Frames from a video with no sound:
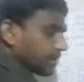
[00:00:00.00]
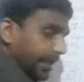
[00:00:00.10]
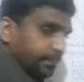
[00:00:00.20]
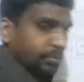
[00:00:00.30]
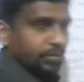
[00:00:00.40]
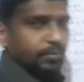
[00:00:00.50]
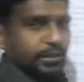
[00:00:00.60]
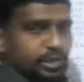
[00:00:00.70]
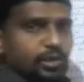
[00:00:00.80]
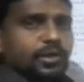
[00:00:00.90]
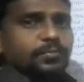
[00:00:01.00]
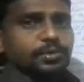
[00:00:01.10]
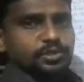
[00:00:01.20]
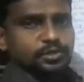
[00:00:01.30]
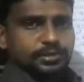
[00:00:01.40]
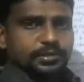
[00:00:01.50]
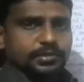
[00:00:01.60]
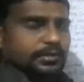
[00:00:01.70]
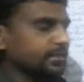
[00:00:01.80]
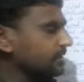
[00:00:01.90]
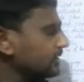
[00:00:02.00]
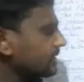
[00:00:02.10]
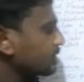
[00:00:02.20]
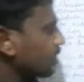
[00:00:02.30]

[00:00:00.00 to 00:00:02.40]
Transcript: that particular procedure. That is, it is